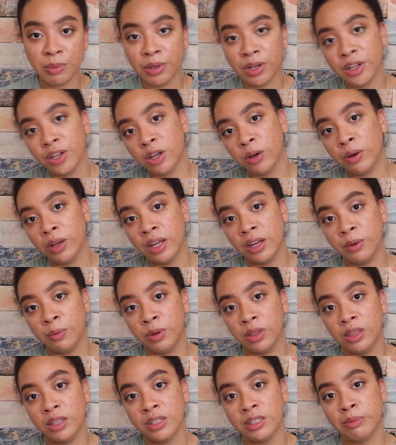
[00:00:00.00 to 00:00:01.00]
I'm going to go in
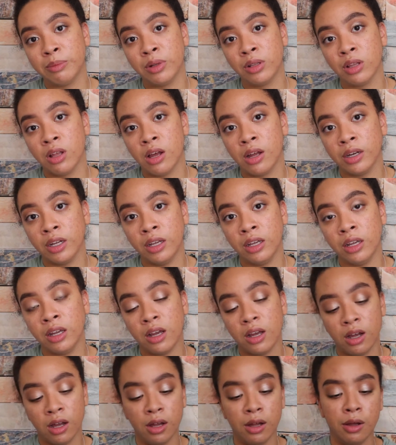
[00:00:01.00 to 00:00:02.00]
with this
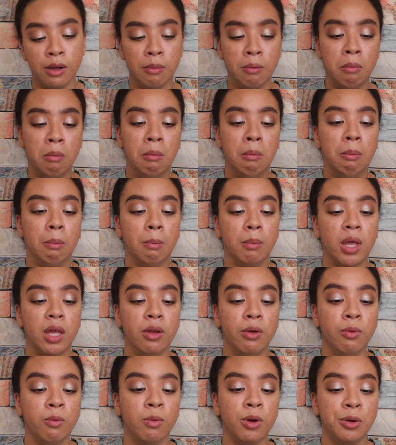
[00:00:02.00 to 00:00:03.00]
Milani
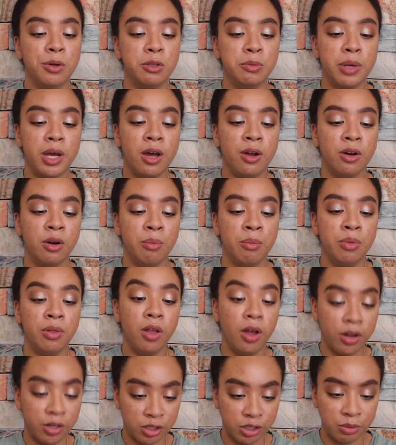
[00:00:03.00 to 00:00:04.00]
Rose Powder
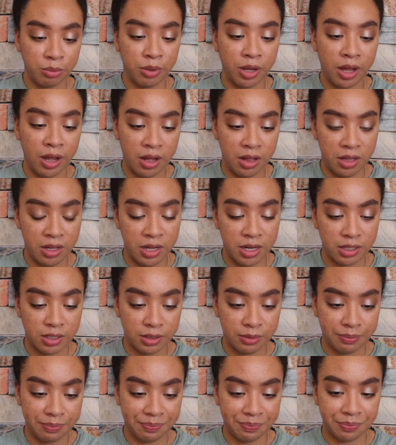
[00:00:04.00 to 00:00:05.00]
Blush
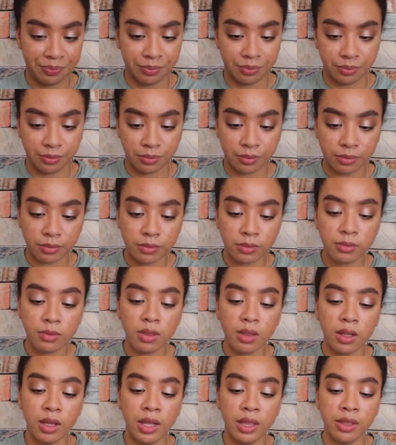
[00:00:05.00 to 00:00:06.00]
Palette,
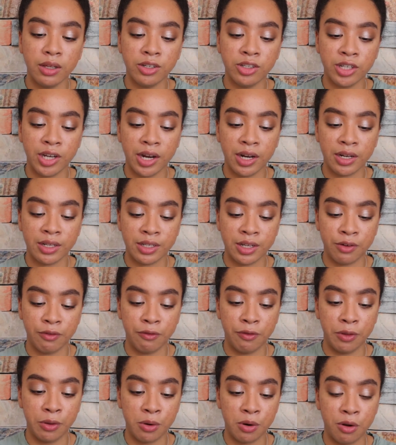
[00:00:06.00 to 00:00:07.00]
and the shade is in
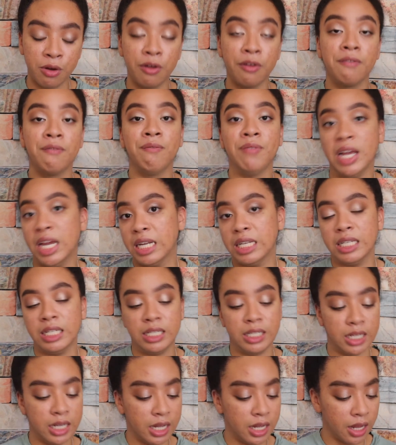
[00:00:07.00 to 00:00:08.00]
Floral
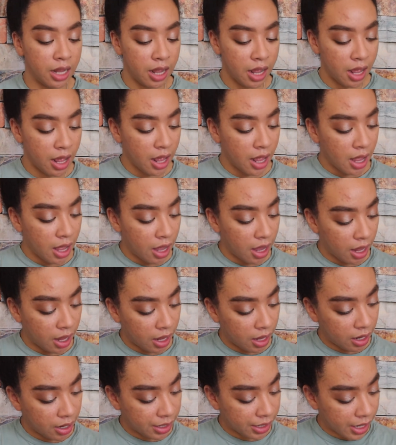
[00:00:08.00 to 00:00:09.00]
Fantasy.
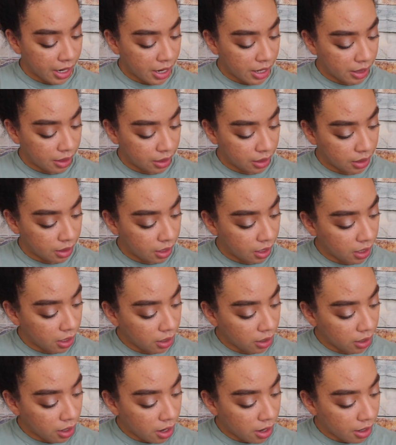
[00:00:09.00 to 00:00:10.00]
And I
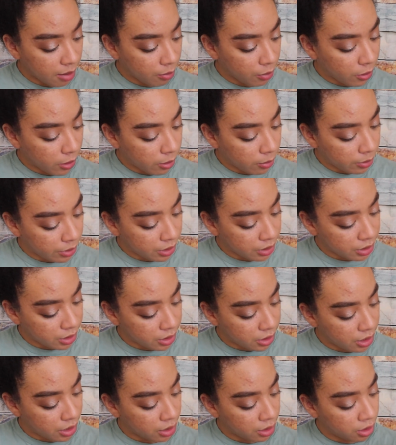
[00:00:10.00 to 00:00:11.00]
think I'm going
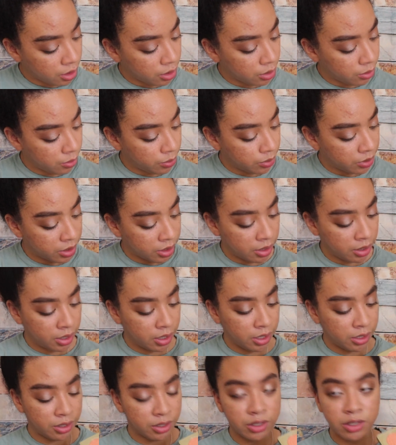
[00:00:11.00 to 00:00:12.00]
to use
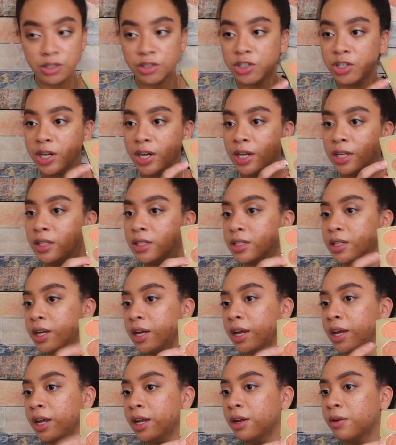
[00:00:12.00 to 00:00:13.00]
this shade
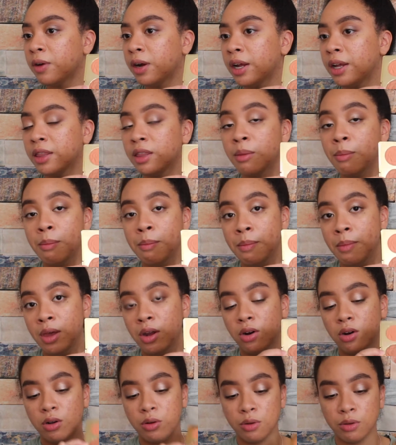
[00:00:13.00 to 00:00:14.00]
today, right in the
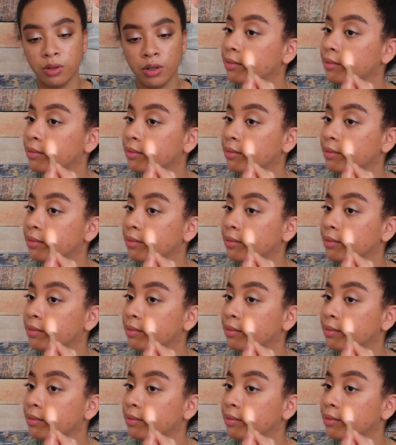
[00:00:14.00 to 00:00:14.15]
middle.